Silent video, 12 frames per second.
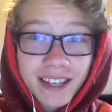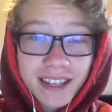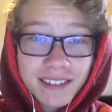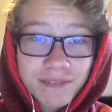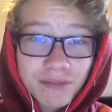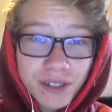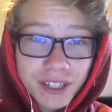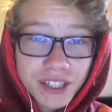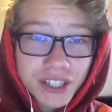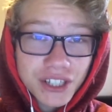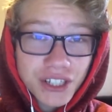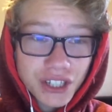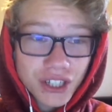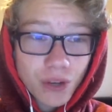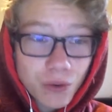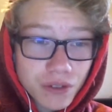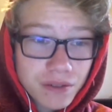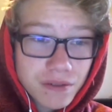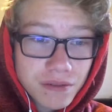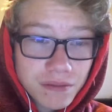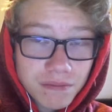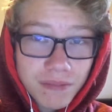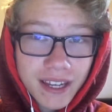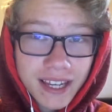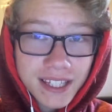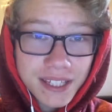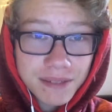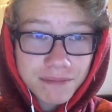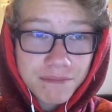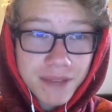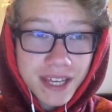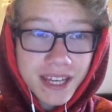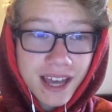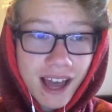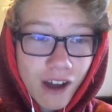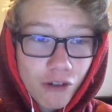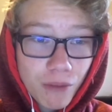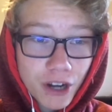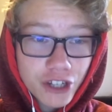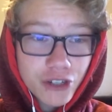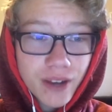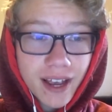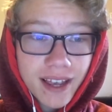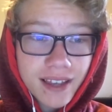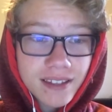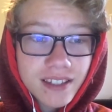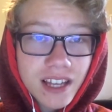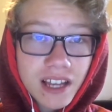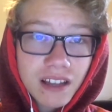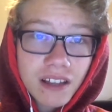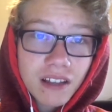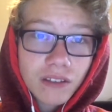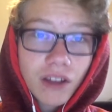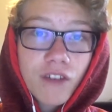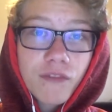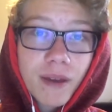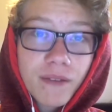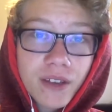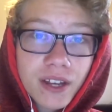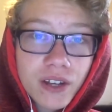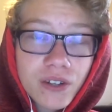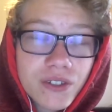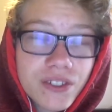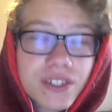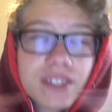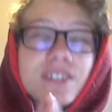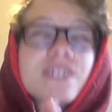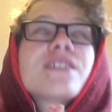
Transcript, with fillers: It really just shows, I guess, me how much you guys love my videos. It's